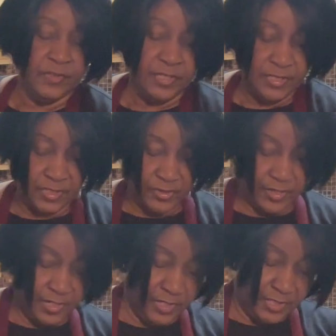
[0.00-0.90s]
Is there
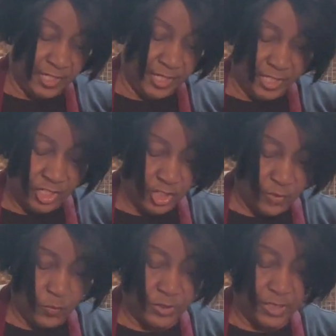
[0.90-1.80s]
anything that
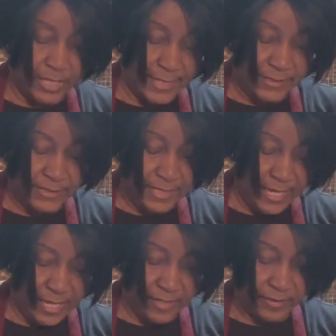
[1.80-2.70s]
you would like to
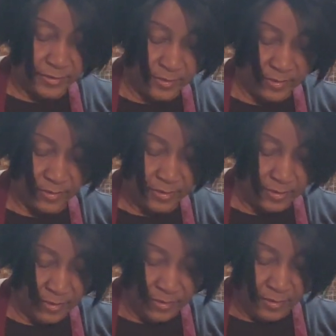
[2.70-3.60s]
can
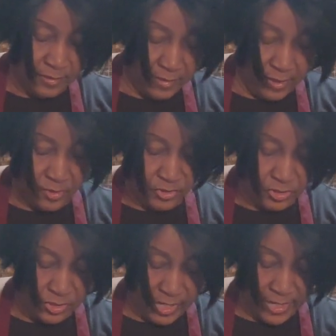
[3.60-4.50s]
and you're
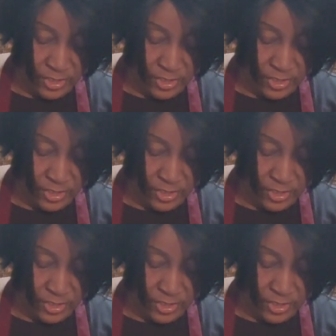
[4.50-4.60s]
just not